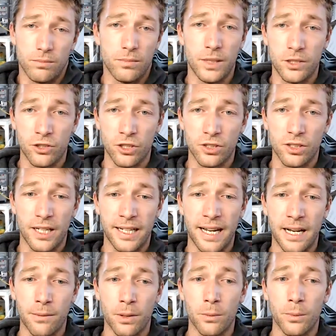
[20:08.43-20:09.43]
It's just like
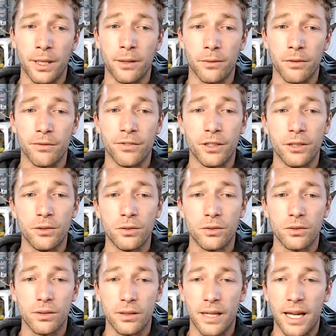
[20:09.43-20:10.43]
anyone. We can refuse.
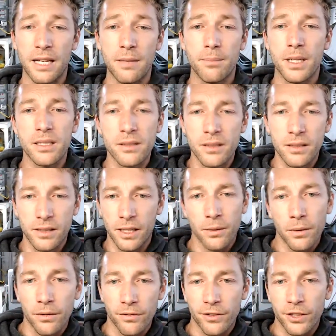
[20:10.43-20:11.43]
Any business can
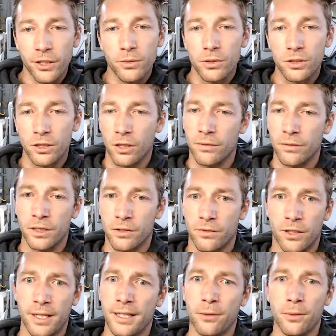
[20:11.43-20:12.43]
refuse service
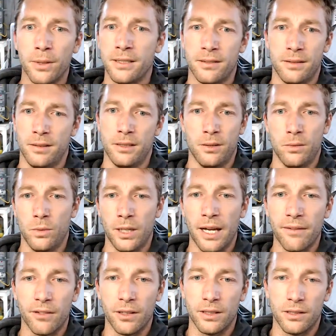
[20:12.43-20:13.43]
for any reason to
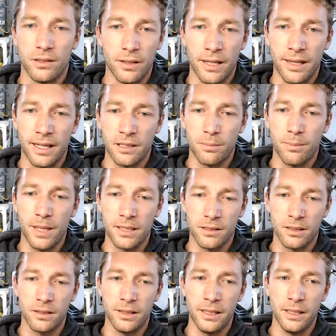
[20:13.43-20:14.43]
whatever, and that's
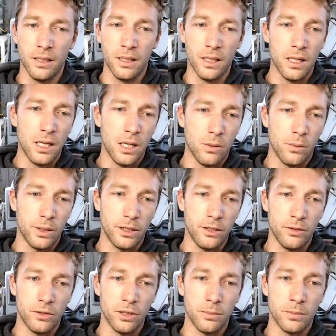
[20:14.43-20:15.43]
basically what
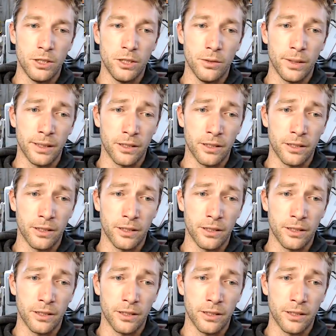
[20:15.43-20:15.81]
YouTube's doing.